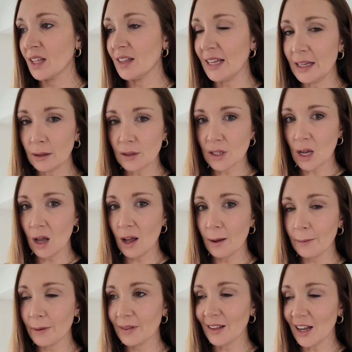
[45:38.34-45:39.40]
hill
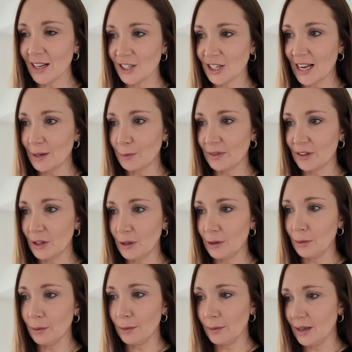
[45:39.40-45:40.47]
top that I shared with
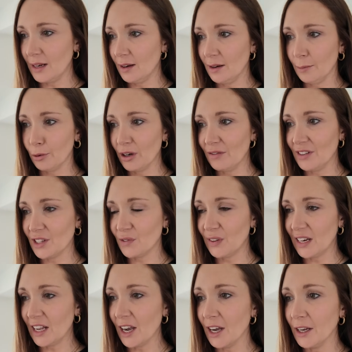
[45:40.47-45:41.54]
you in a previous
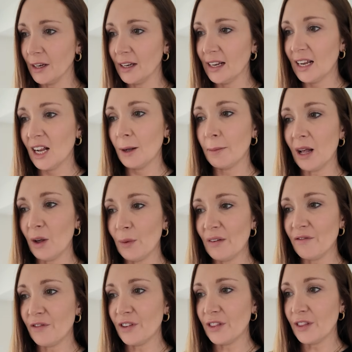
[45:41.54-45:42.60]
video, but I
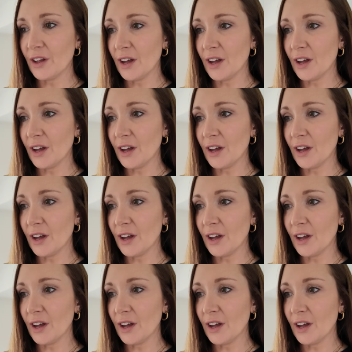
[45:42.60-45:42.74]
went for